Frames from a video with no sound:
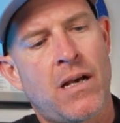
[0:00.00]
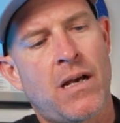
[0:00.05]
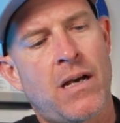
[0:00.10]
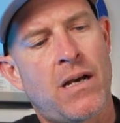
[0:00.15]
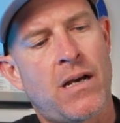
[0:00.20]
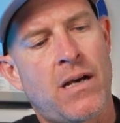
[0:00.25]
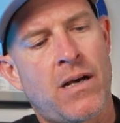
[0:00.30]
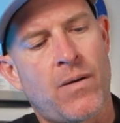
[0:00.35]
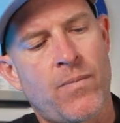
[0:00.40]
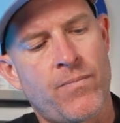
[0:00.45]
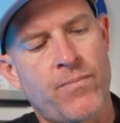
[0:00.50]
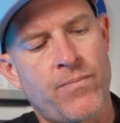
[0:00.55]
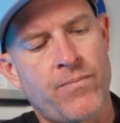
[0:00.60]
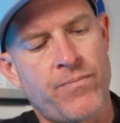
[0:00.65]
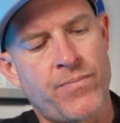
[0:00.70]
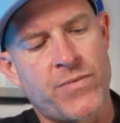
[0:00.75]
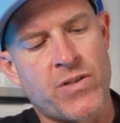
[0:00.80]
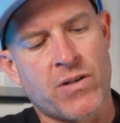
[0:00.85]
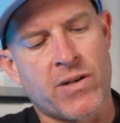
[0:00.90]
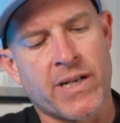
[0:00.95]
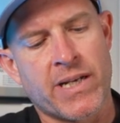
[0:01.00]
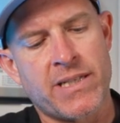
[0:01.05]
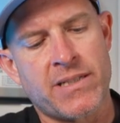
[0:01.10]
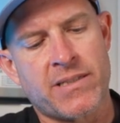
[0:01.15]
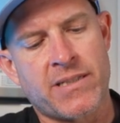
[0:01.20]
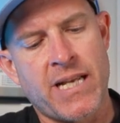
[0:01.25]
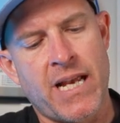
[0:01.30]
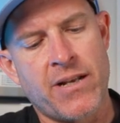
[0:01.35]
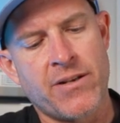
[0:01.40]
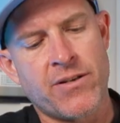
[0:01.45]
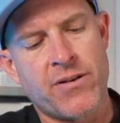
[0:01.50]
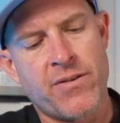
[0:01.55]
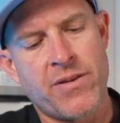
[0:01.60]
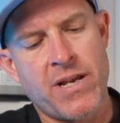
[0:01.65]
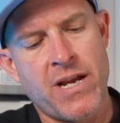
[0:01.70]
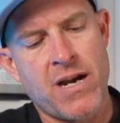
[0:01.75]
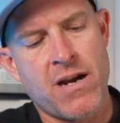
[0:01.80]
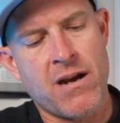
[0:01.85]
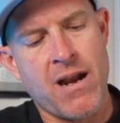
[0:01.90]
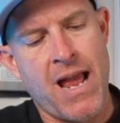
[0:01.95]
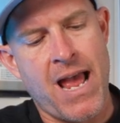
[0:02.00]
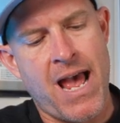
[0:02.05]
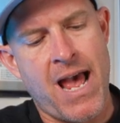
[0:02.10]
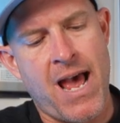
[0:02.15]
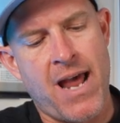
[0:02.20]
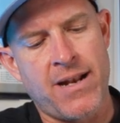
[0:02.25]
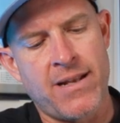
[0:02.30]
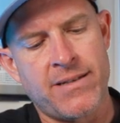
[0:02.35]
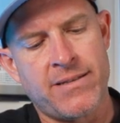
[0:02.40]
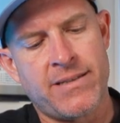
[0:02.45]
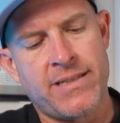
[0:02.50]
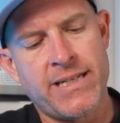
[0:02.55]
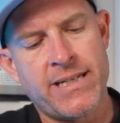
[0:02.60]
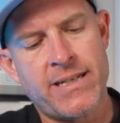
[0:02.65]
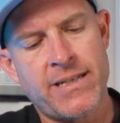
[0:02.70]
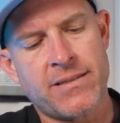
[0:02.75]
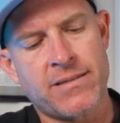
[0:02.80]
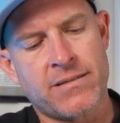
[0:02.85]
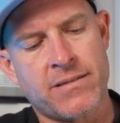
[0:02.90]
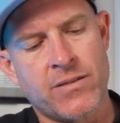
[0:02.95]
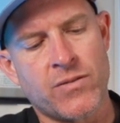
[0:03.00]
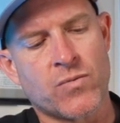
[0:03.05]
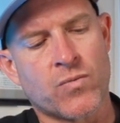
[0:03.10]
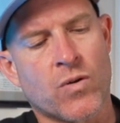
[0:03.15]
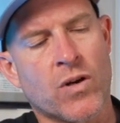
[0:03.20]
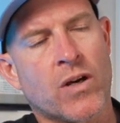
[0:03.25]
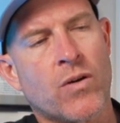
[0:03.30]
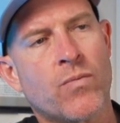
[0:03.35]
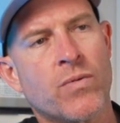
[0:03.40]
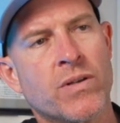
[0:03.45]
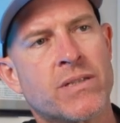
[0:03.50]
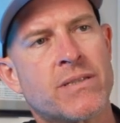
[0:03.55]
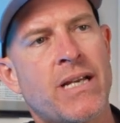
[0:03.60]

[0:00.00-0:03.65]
during his tenure there at Adidas. He's working with